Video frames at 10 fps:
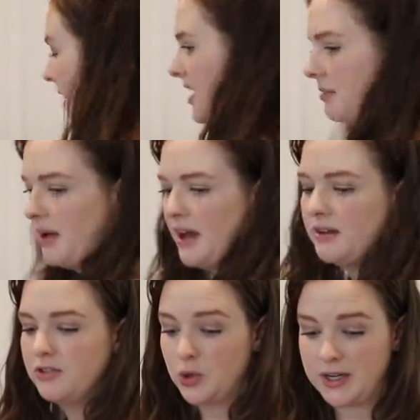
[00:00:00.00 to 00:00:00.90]
Um,
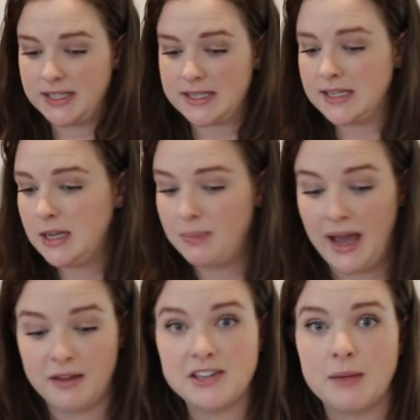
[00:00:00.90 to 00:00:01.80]
Nora's asleep.
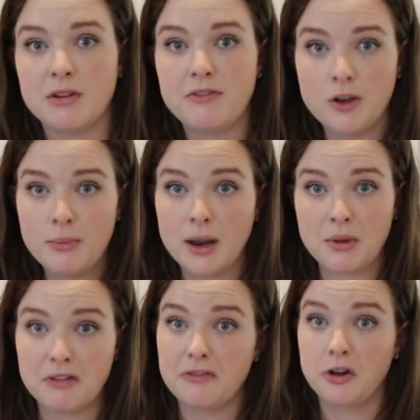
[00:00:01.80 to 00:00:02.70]
I have time to film, and I'm
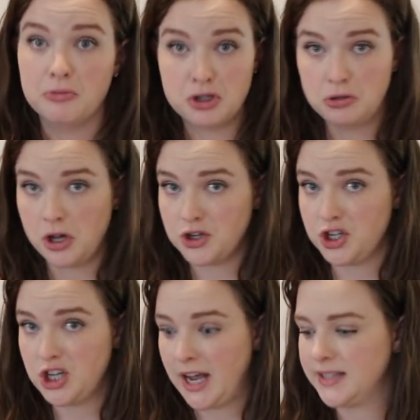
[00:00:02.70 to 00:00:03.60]
going to film two
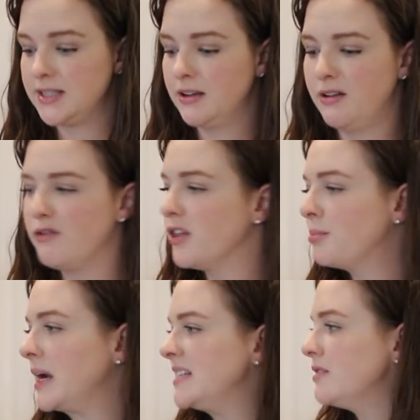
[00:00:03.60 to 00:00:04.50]
laundry chats for the
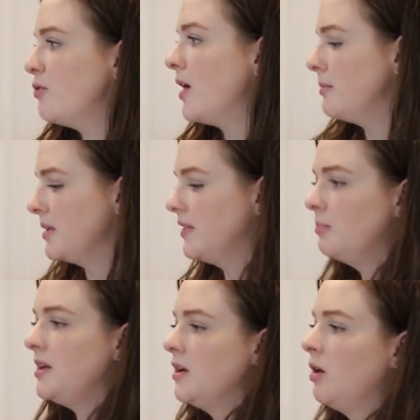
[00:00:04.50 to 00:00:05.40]
price of one, but they'll
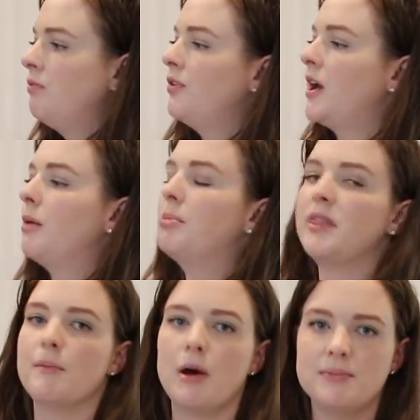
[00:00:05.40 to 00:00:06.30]
be, hopefully I'll
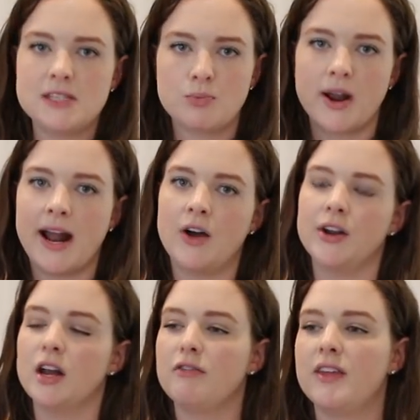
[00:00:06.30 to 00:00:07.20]
put them up spread out
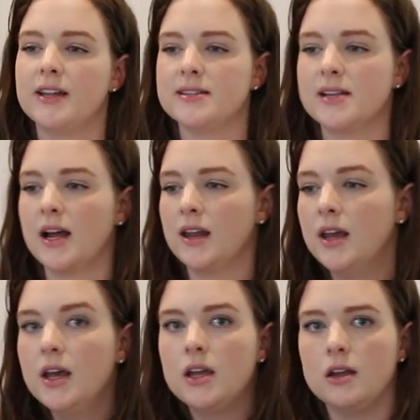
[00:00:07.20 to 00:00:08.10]
enough that it's not
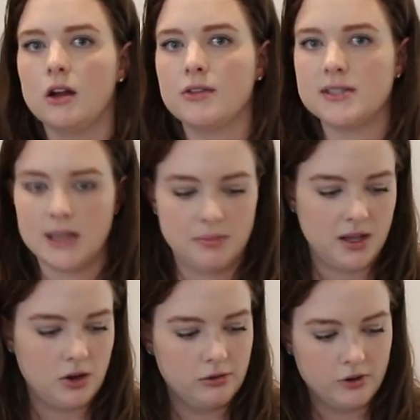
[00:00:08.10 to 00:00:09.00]
you know, the same
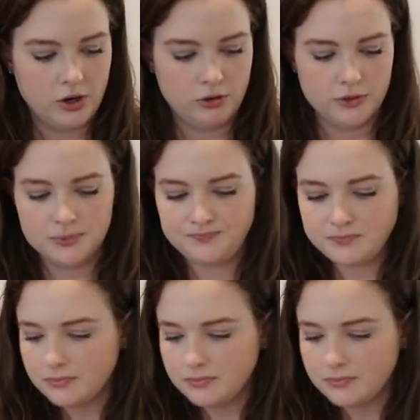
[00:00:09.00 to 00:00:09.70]
thing over and over.